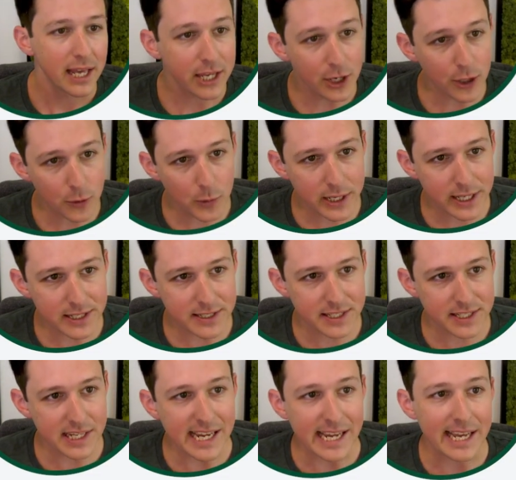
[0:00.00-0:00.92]
Here we can
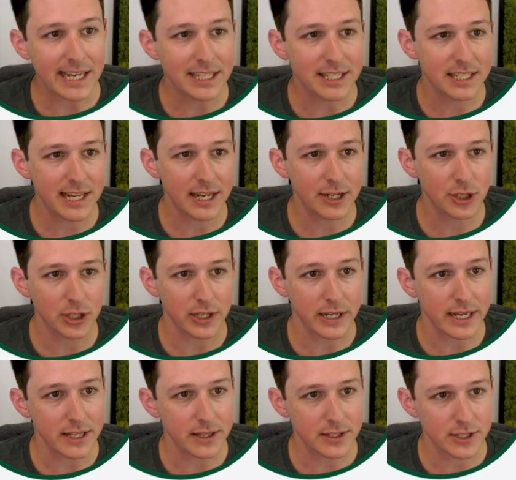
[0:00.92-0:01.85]
see
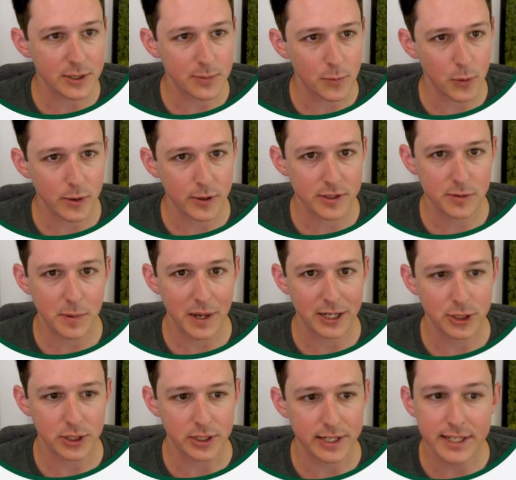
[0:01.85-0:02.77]
essentially the support
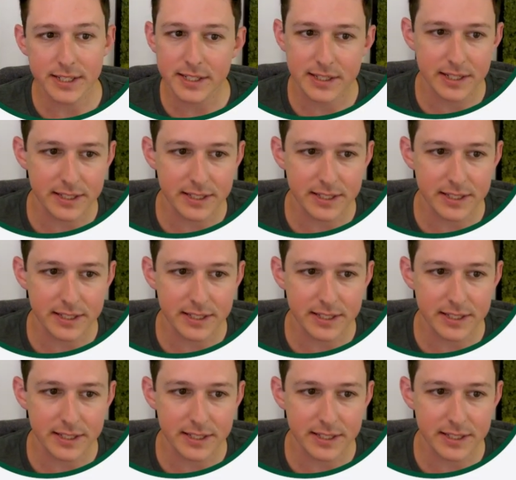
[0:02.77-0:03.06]
specialist.